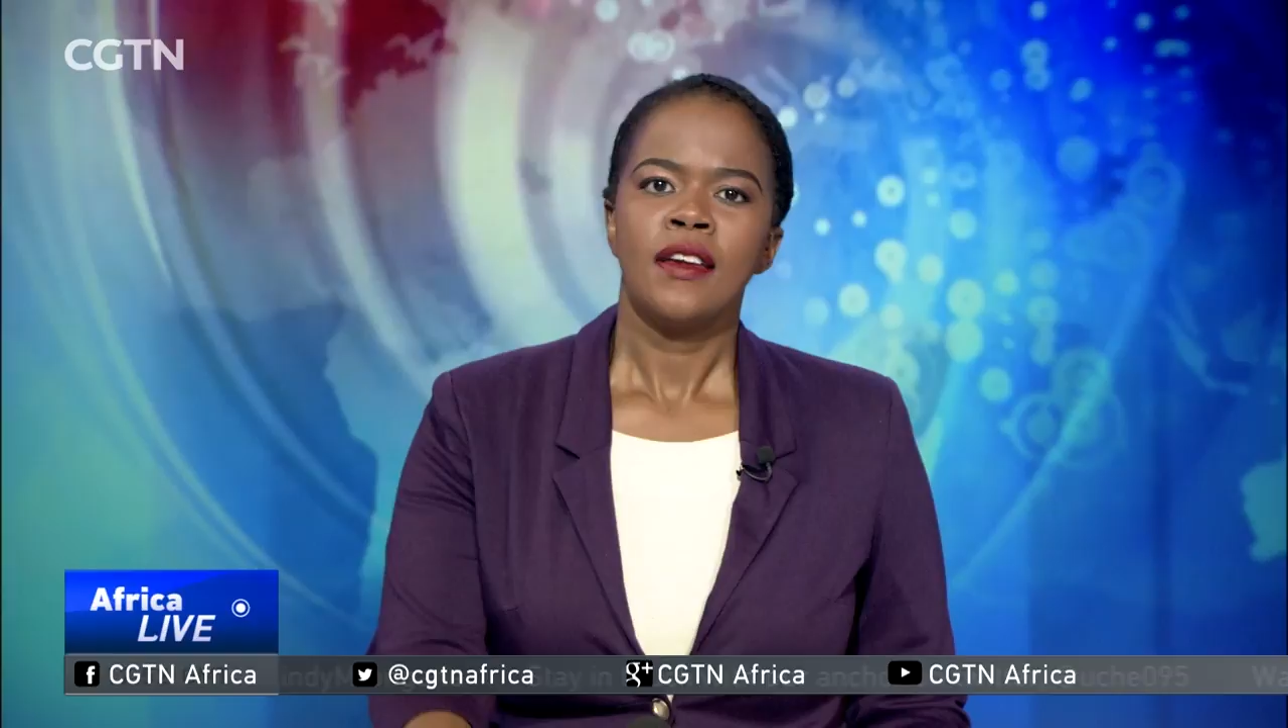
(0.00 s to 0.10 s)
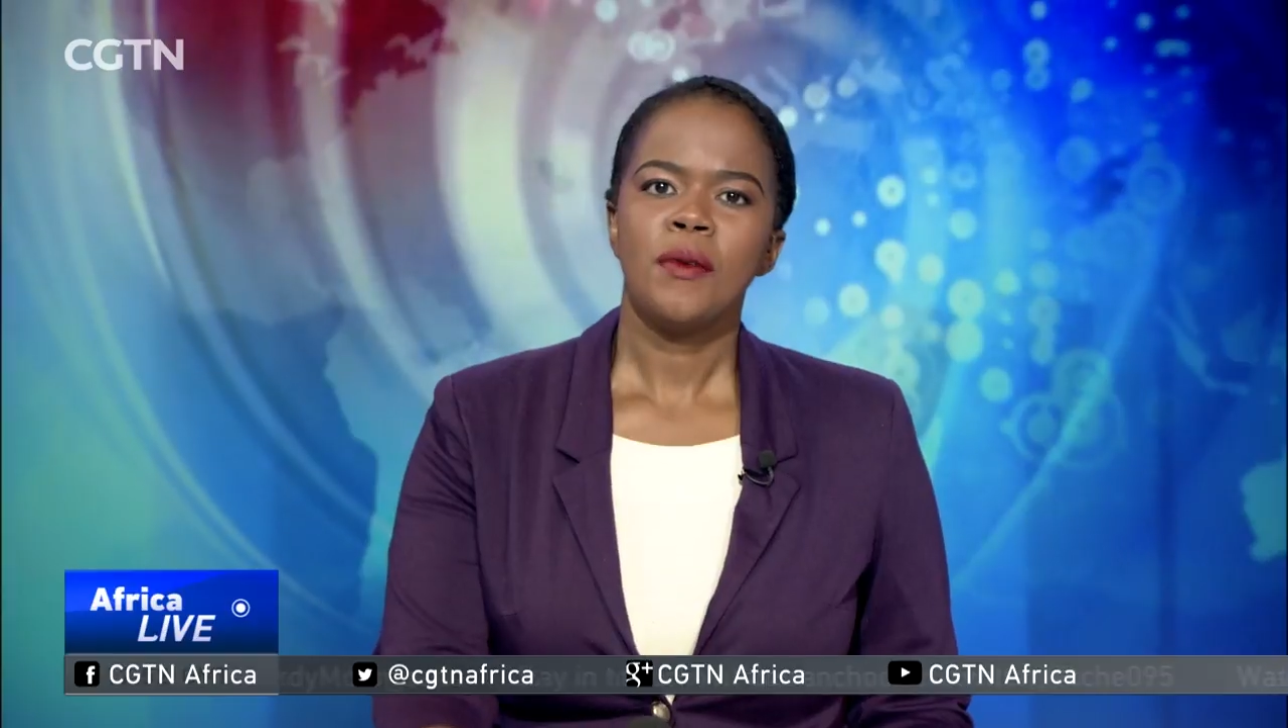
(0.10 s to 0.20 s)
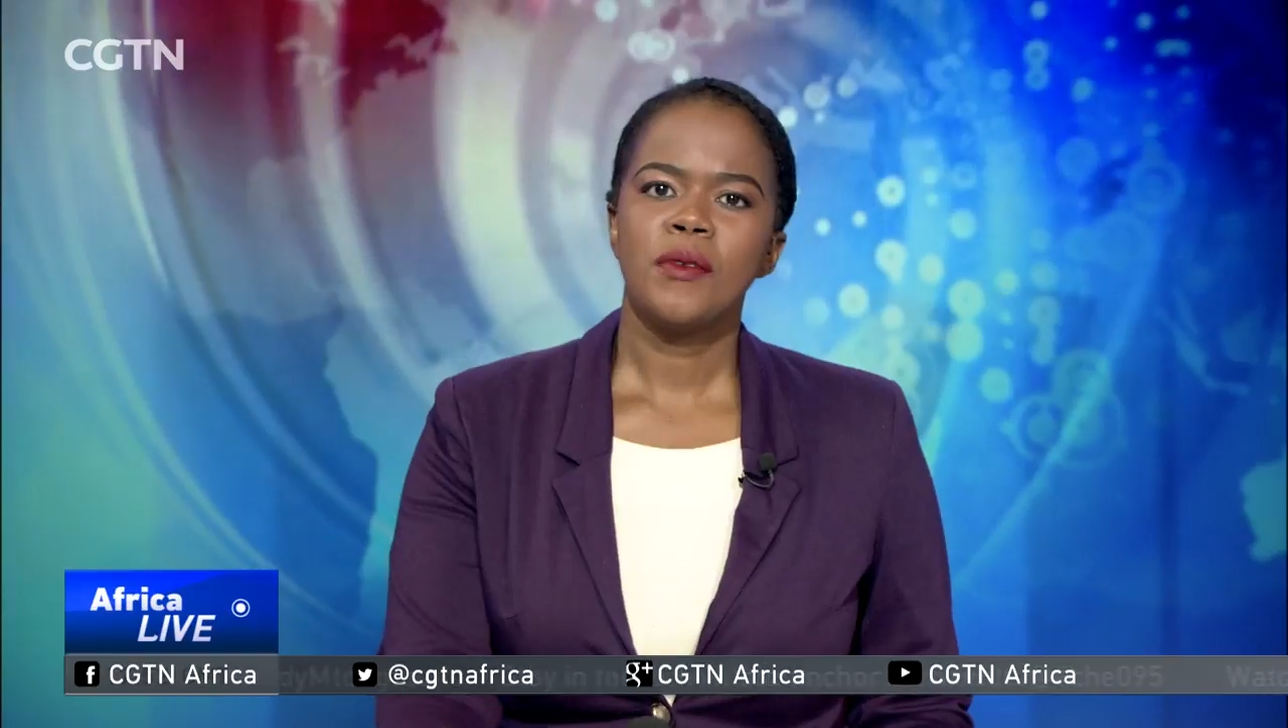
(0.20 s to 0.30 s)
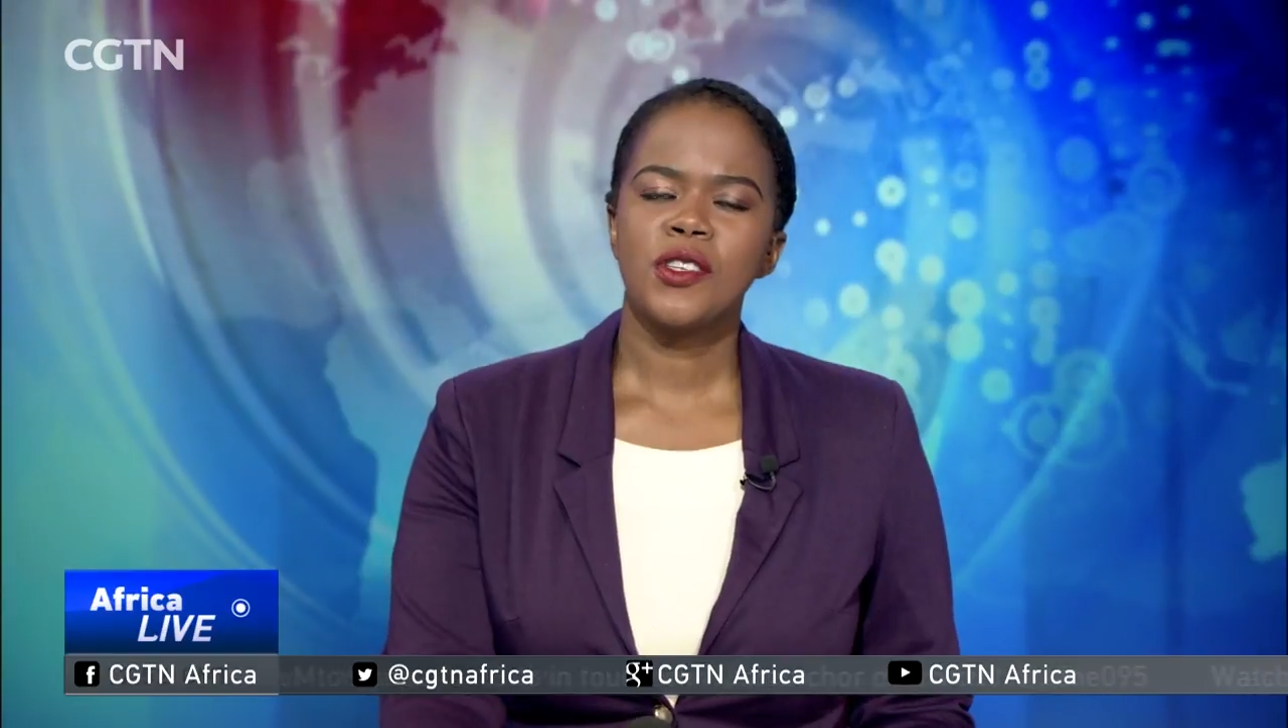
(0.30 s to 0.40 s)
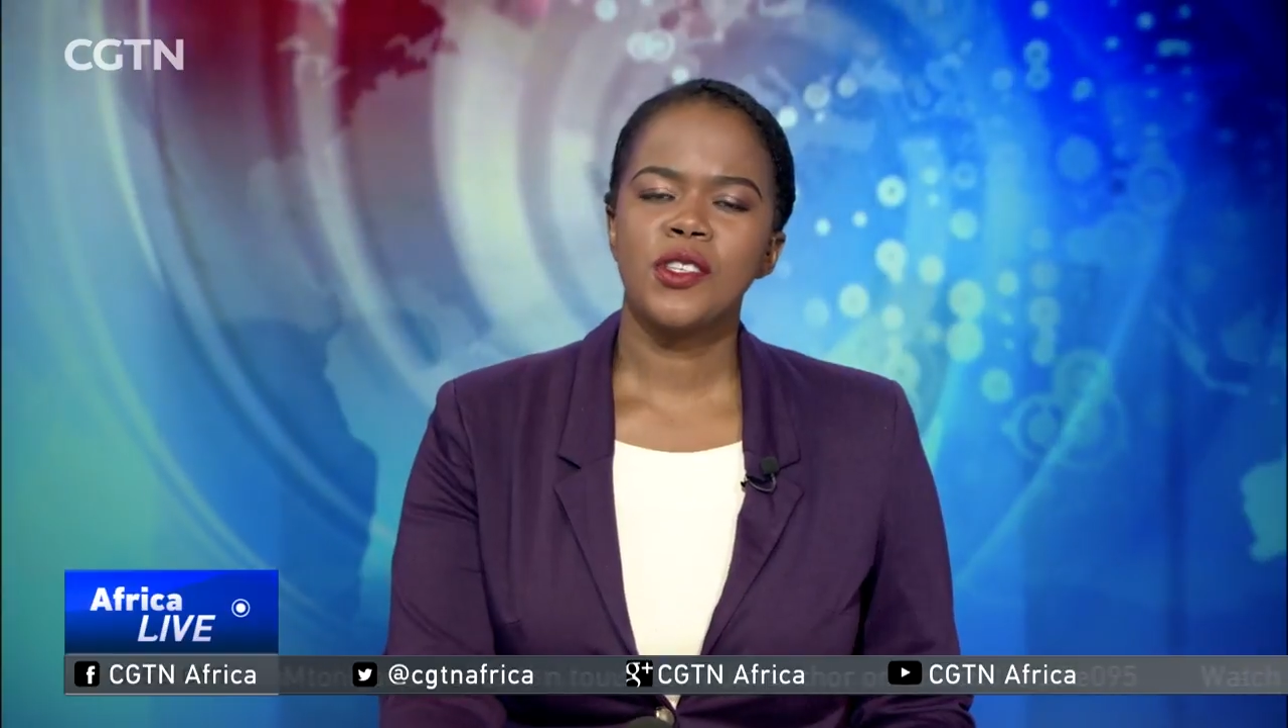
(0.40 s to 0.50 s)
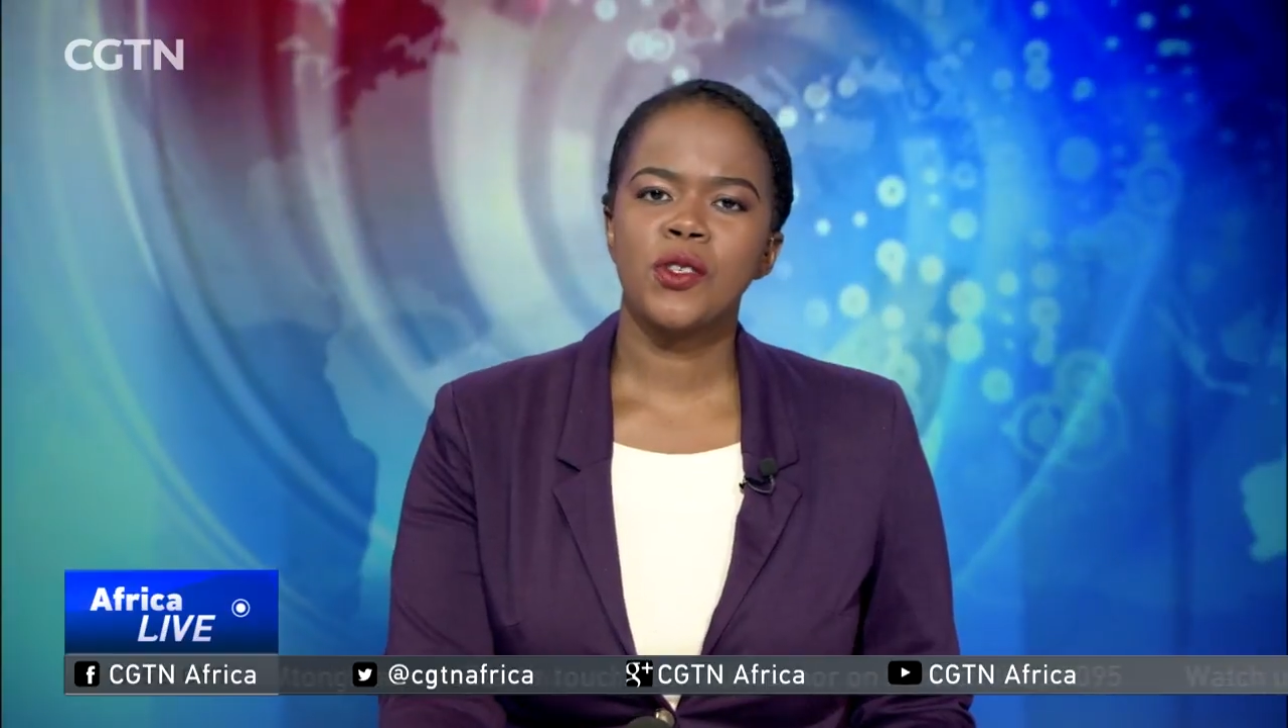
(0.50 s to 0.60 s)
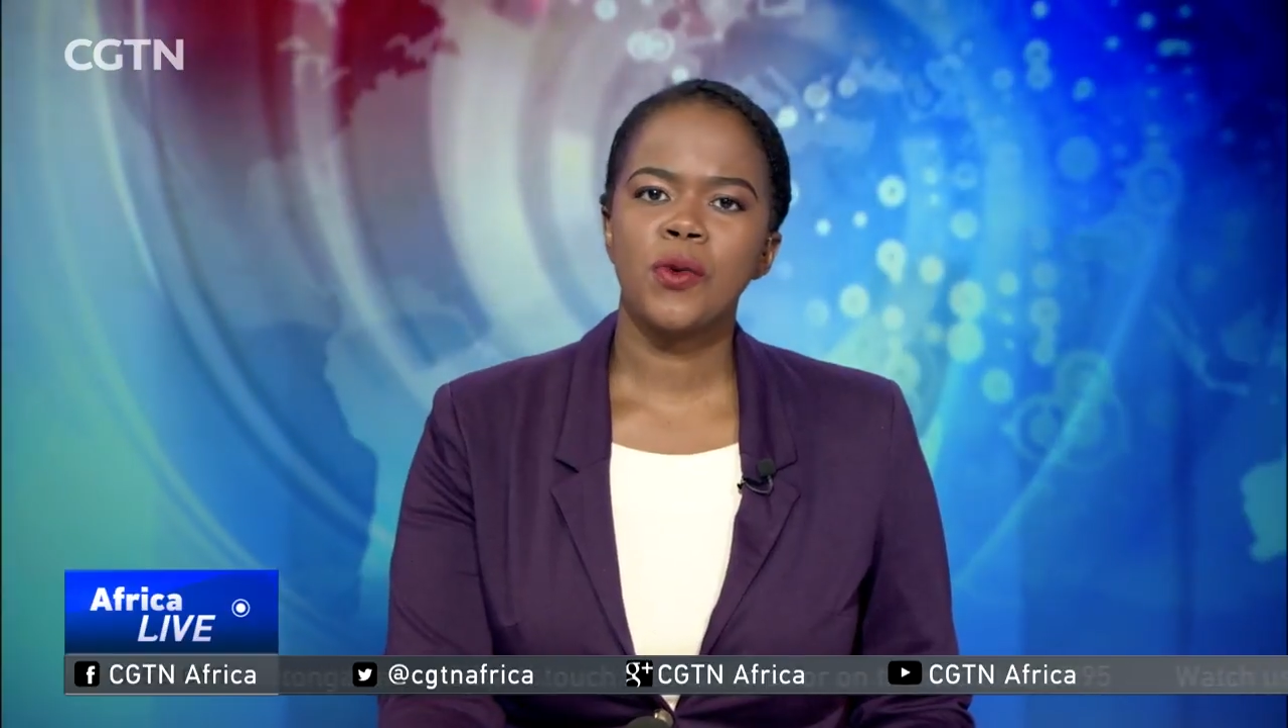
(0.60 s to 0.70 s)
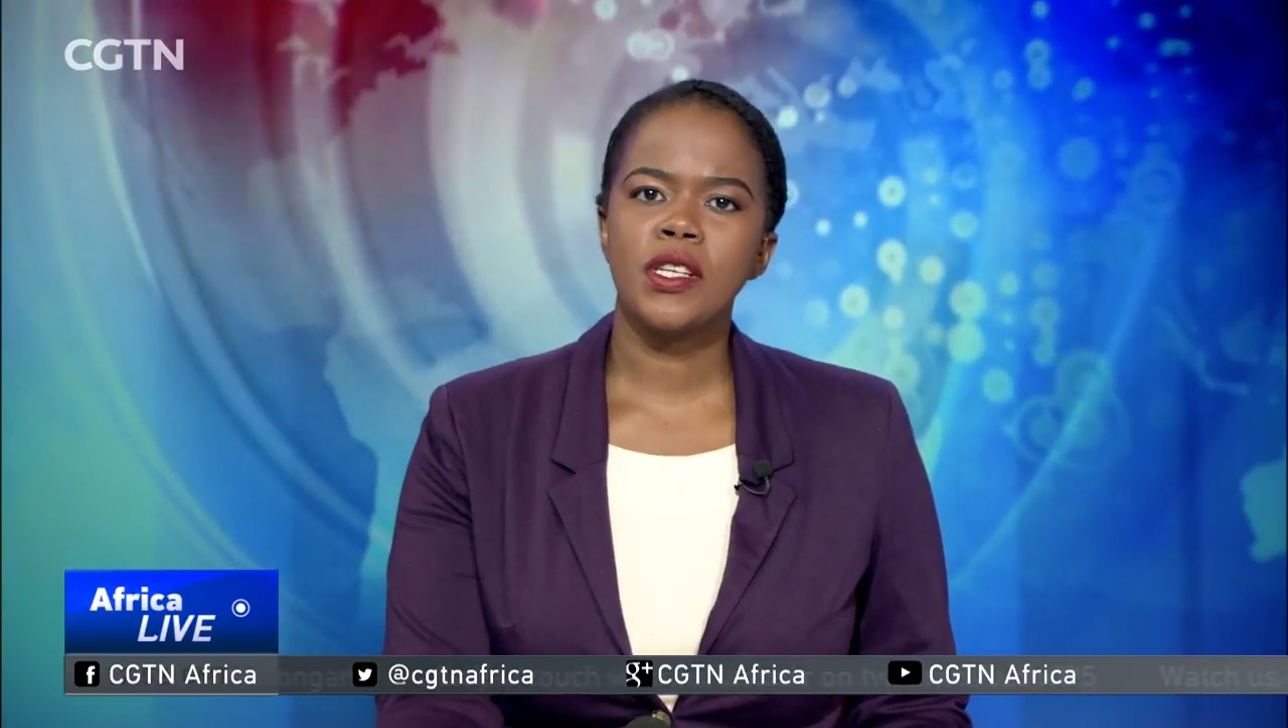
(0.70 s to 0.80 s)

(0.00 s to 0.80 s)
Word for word: It was just